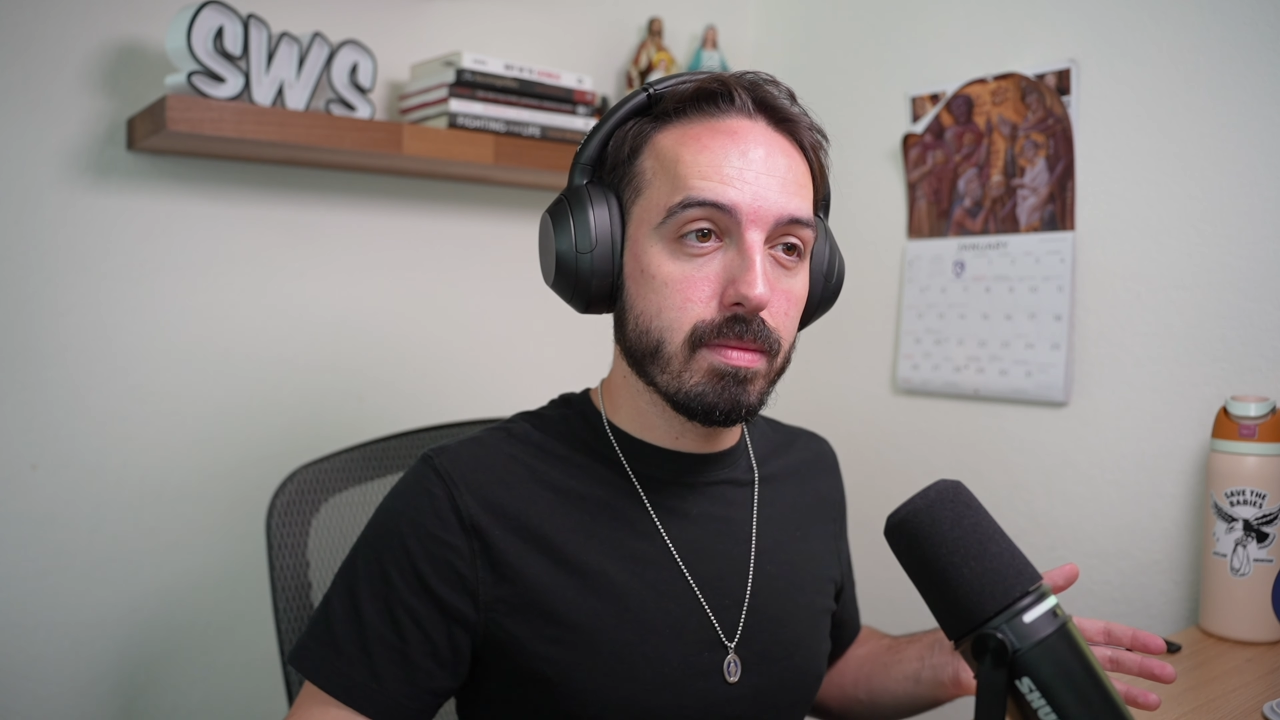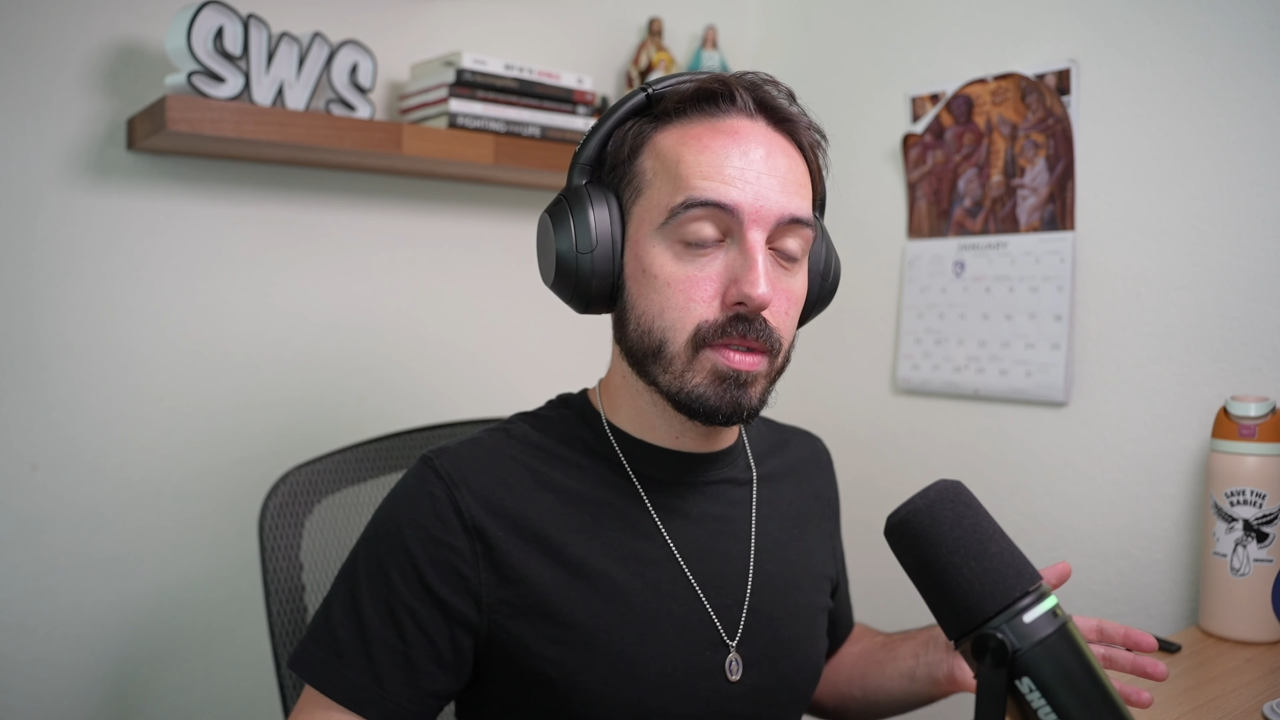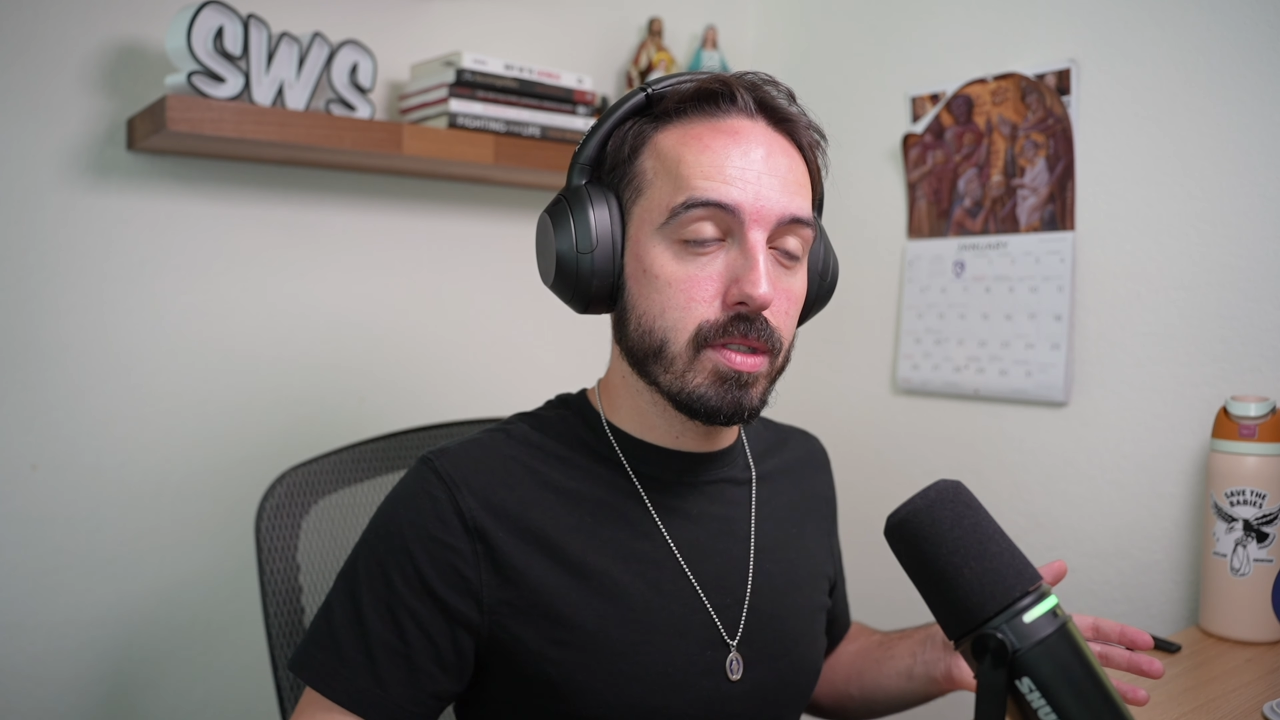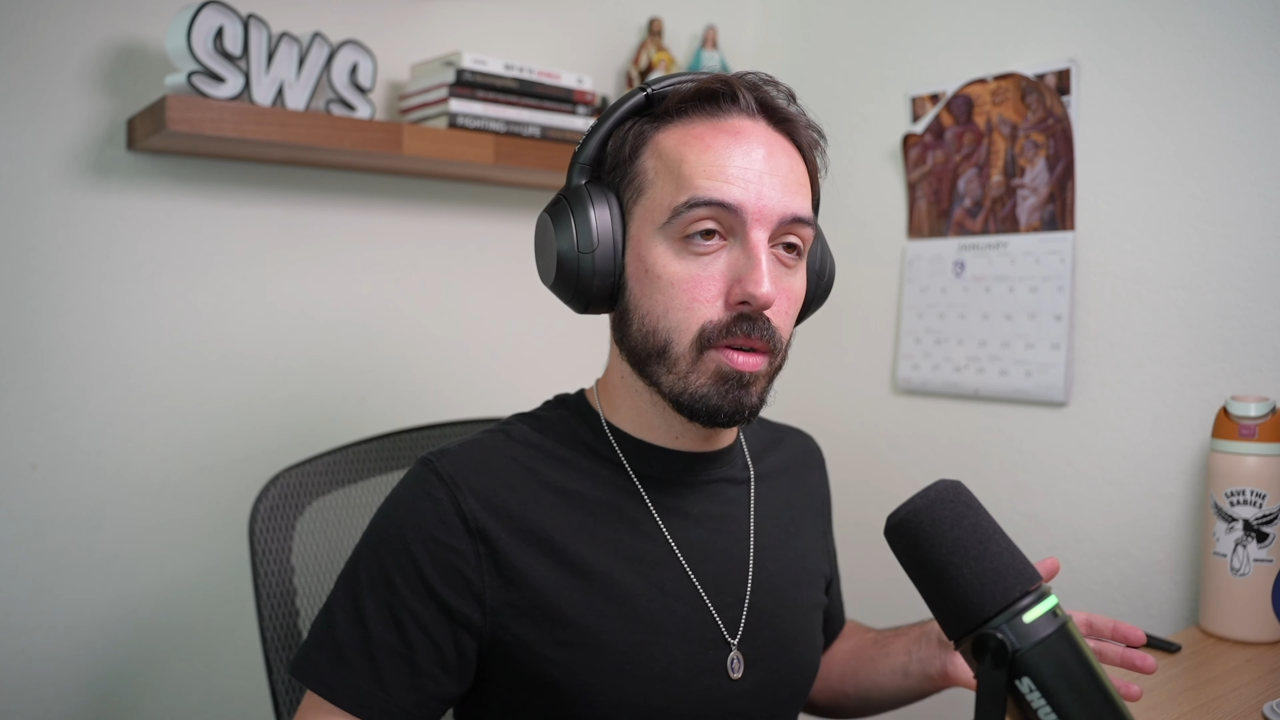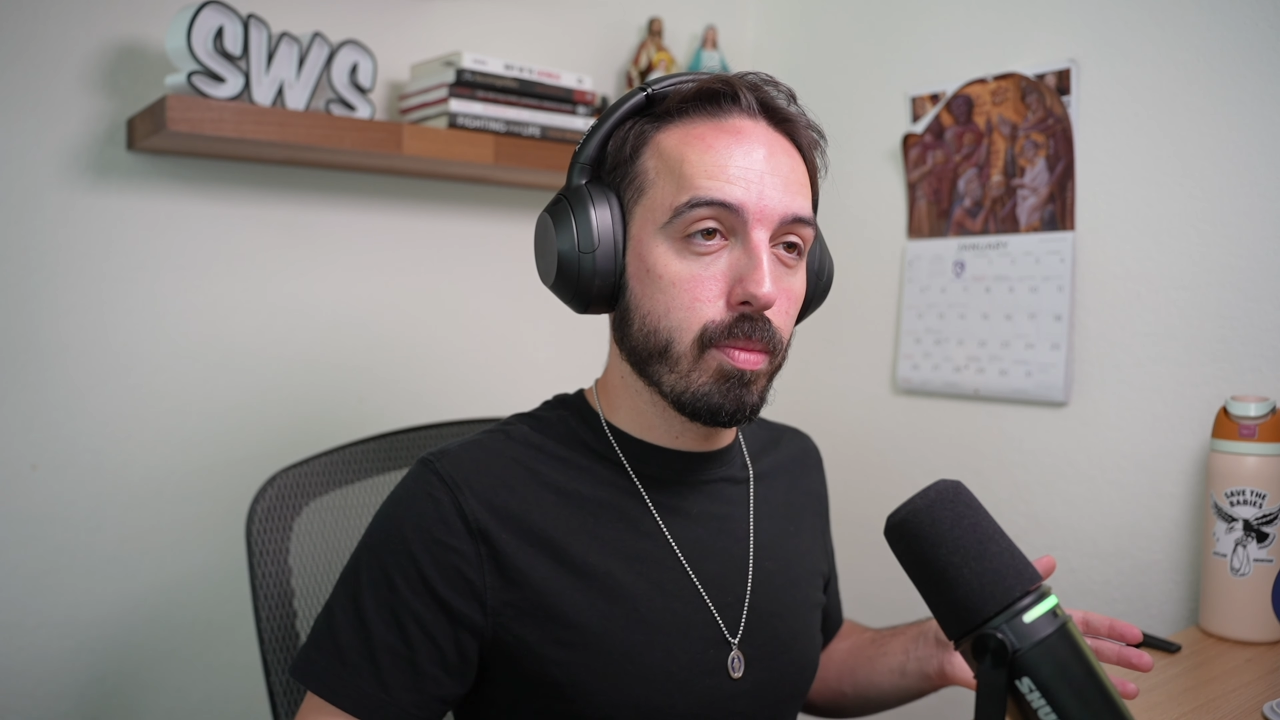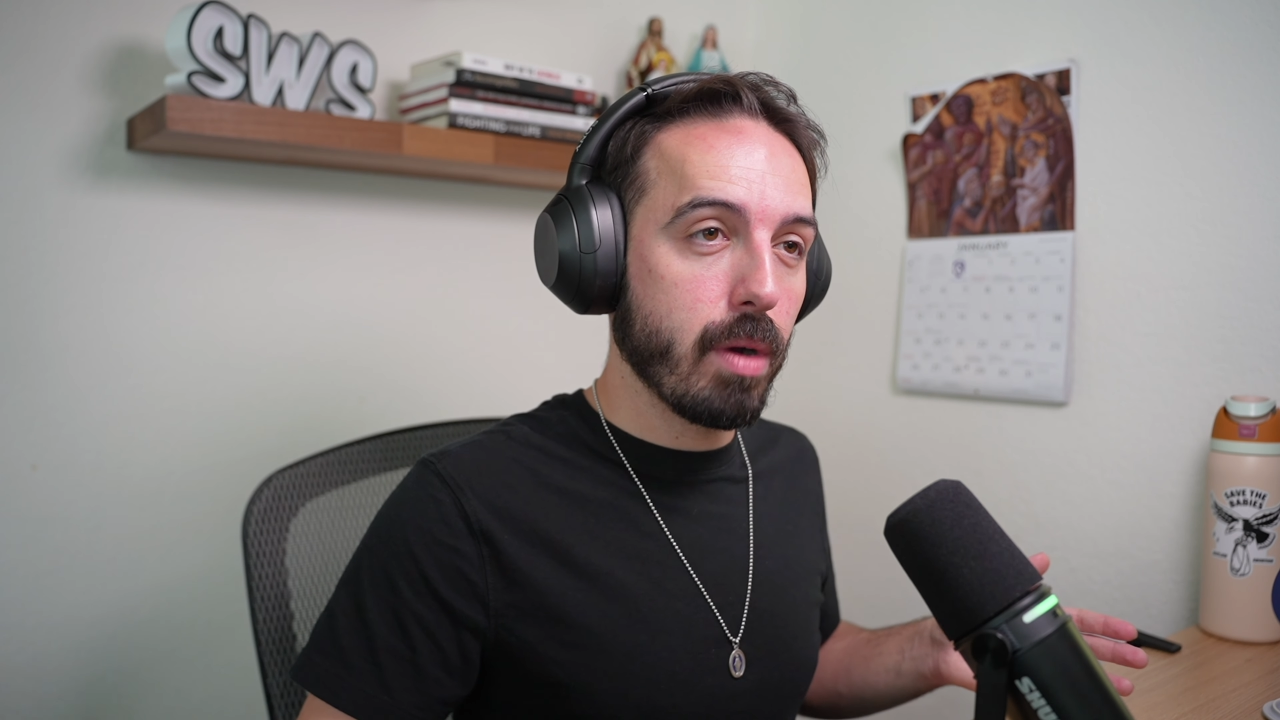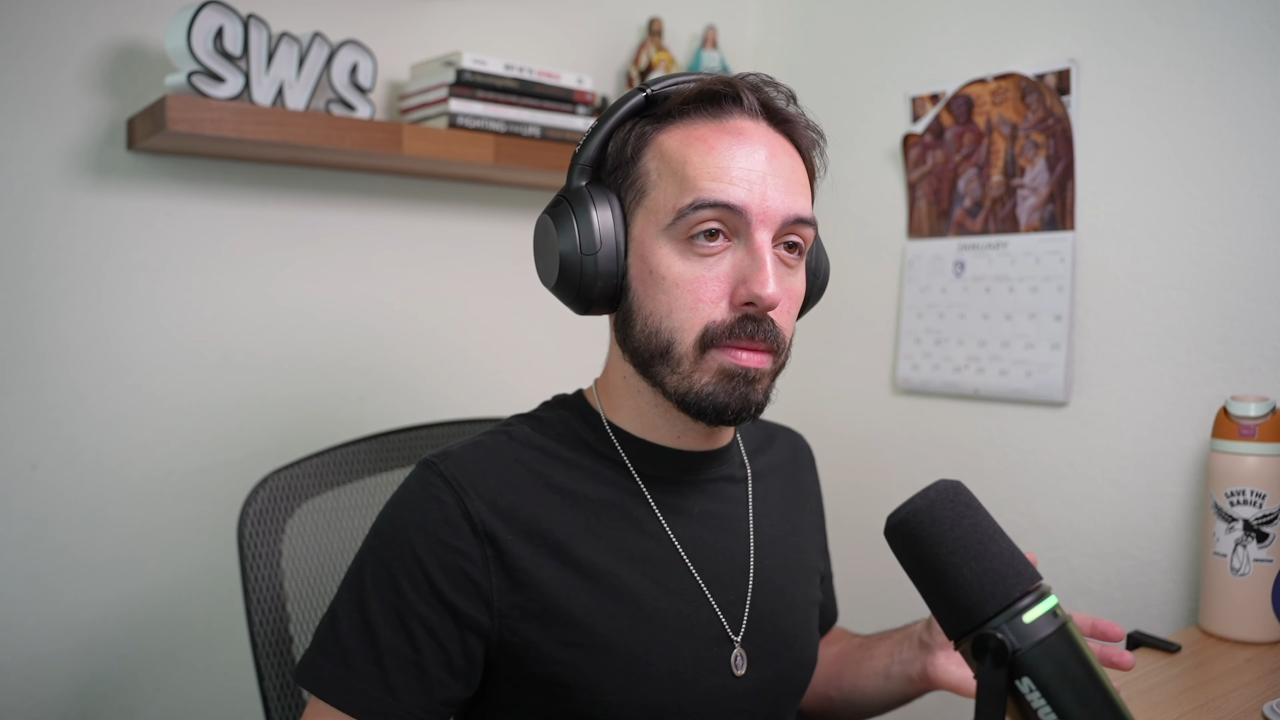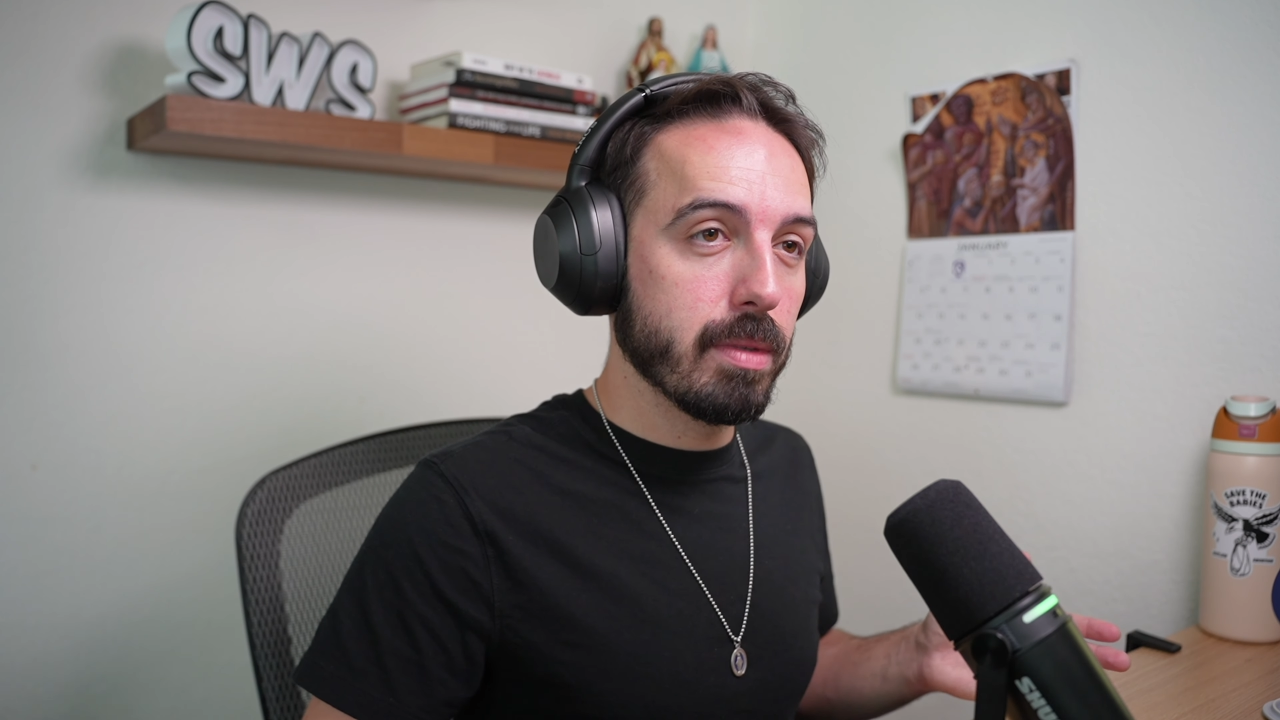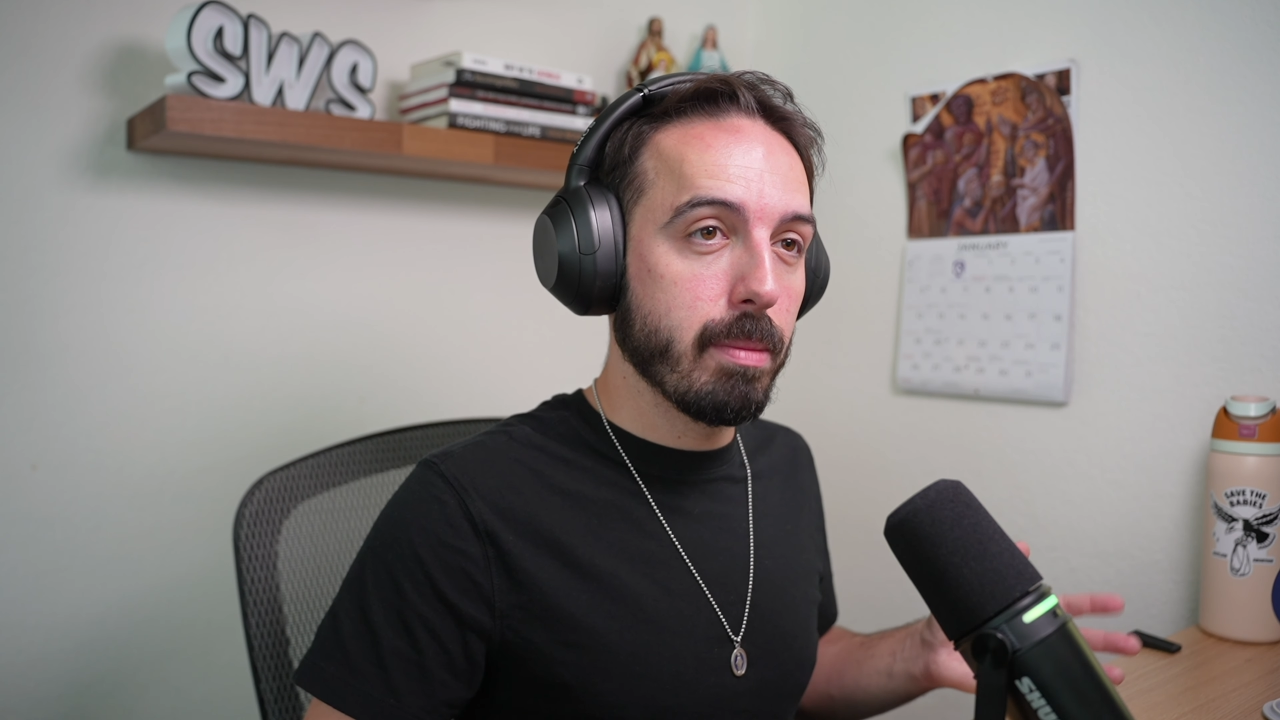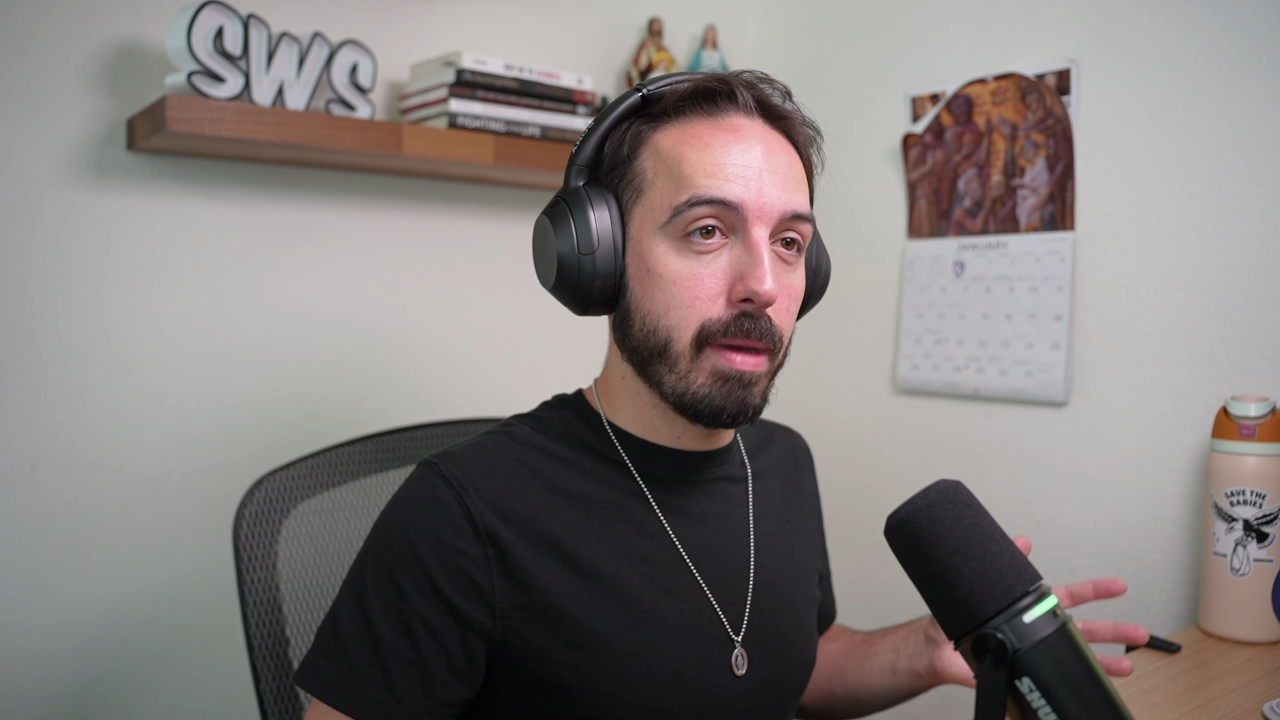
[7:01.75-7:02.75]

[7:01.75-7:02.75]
So probably